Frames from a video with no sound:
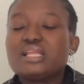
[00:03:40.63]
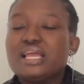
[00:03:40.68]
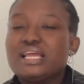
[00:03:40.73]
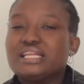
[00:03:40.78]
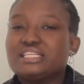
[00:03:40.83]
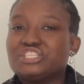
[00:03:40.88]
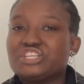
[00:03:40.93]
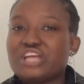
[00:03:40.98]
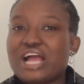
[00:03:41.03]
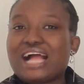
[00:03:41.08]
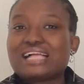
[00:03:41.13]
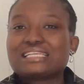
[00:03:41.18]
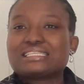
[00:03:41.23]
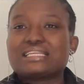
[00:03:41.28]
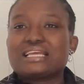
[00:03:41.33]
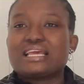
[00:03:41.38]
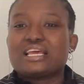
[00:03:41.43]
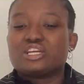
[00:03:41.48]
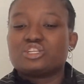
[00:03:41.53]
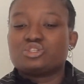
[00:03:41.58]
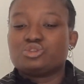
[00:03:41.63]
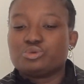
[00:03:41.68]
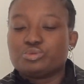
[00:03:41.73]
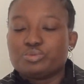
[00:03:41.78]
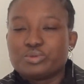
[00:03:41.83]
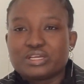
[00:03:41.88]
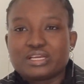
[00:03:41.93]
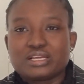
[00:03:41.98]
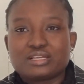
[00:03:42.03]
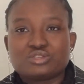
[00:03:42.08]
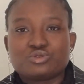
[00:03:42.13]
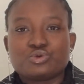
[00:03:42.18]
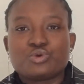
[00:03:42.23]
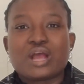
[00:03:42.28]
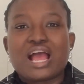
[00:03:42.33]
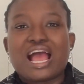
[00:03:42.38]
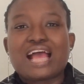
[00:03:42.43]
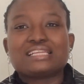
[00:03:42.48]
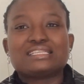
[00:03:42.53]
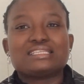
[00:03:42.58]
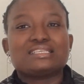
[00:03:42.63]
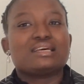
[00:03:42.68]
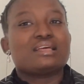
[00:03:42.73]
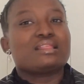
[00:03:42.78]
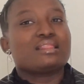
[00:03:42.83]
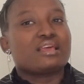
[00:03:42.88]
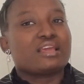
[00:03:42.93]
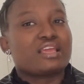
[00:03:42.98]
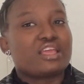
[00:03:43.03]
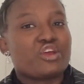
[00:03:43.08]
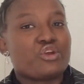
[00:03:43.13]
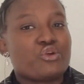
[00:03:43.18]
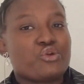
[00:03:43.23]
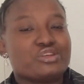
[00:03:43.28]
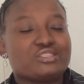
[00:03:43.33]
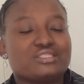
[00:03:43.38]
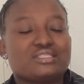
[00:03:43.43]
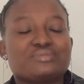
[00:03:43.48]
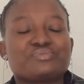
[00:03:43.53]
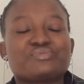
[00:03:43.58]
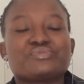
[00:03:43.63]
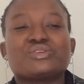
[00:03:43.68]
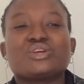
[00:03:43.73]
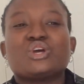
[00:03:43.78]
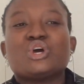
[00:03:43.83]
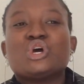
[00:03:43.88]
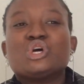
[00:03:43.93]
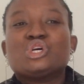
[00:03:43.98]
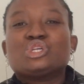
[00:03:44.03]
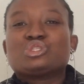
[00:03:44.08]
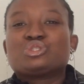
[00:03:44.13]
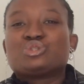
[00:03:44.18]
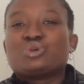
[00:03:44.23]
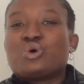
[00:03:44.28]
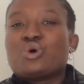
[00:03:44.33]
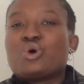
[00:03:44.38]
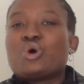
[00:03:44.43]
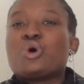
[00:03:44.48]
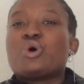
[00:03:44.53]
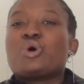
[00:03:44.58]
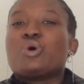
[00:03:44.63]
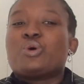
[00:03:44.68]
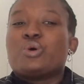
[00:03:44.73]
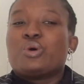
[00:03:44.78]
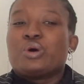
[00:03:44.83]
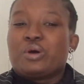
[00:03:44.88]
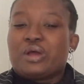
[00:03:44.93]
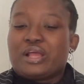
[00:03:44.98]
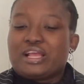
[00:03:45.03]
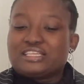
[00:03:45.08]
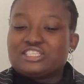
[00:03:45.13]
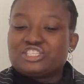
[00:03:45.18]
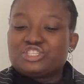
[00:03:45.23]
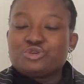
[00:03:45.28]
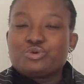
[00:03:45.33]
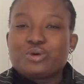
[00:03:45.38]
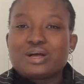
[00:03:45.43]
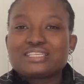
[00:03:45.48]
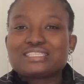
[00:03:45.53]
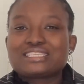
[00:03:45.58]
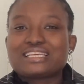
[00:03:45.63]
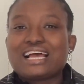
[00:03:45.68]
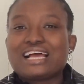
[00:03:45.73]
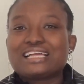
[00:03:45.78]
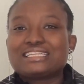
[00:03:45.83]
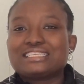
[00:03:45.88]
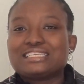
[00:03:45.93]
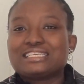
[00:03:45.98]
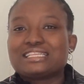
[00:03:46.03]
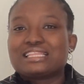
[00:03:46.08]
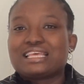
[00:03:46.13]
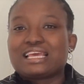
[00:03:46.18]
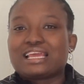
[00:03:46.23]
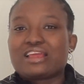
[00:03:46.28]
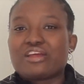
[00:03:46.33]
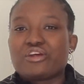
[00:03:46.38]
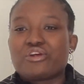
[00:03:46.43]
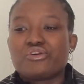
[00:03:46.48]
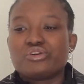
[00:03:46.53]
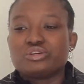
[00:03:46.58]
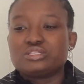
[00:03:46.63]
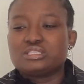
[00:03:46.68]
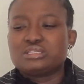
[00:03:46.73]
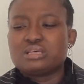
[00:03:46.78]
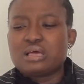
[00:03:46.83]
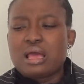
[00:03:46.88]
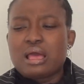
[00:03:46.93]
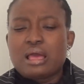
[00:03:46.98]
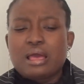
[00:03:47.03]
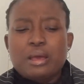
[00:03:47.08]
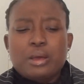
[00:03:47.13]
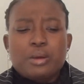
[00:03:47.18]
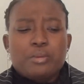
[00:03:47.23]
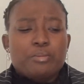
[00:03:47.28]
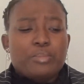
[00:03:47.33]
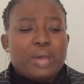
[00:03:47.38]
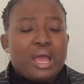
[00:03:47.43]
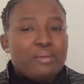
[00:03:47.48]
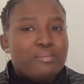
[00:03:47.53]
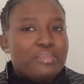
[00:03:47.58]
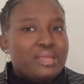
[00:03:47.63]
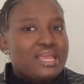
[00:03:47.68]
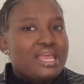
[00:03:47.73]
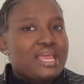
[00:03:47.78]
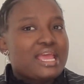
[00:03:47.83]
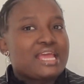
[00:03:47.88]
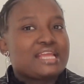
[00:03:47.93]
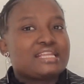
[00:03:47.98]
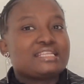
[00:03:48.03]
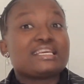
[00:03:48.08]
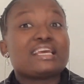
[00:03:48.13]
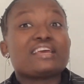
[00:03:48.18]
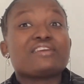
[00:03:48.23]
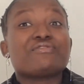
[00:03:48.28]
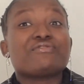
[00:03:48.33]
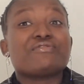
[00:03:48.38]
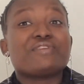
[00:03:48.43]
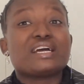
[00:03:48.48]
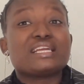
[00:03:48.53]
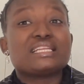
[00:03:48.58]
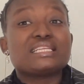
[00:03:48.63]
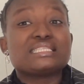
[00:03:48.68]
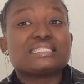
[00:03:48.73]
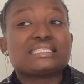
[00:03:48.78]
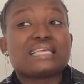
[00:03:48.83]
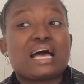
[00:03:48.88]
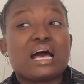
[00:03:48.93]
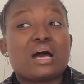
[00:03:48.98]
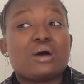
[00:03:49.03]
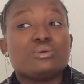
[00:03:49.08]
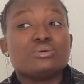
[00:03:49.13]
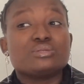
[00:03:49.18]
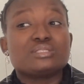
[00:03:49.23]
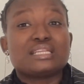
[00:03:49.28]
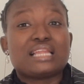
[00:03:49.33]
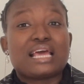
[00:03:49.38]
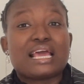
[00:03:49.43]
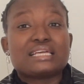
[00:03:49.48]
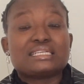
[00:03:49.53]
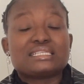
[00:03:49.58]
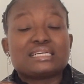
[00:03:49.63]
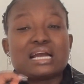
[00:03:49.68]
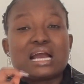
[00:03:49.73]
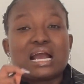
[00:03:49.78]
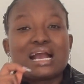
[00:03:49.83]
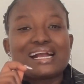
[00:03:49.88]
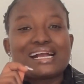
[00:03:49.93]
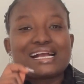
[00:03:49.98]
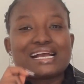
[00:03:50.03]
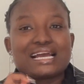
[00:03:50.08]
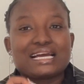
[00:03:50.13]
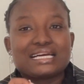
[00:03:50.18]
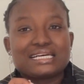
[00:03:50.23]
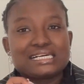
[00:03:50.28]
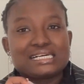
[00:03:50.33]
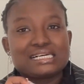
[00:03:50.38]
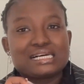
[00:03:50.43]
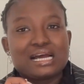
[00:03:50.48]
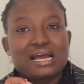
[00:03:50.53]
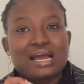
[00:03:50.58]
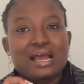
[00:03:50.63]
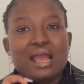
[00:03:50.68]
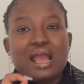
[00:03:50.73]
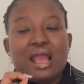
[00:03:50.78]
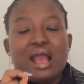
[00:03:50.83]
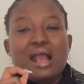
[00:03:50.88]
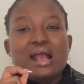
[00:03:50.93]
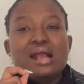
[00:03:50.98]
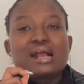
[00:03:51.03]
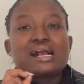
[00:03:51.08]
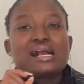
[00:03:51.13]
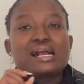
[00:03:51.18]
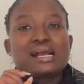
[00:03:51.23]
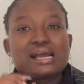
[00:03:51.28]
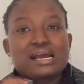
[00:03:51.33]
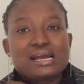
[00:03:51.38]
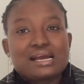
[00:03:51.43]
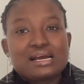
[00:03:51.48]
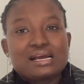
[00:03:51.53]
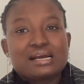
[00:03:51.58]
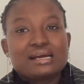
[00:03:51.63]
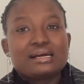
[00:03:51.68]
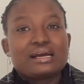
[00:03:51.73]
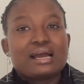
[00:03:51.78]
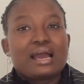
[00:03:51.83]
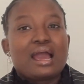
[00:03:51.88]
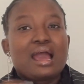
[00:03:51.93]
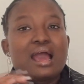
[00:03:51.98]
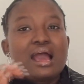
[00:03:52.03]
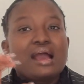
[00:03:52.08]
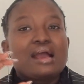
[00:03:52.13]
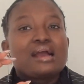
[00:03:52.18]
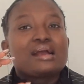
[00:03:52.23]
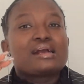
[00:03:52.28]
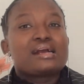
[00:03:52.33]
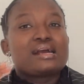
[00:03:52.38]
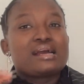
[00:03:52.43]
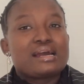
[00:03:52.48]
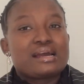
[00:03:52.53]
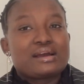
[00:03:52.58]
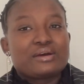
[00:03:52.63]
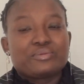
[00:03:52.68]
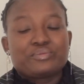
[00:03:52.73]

And she asked her to, be, to cut the carrots. So as she was cutting the carrots, mommy heard a funny sound like k, k, k.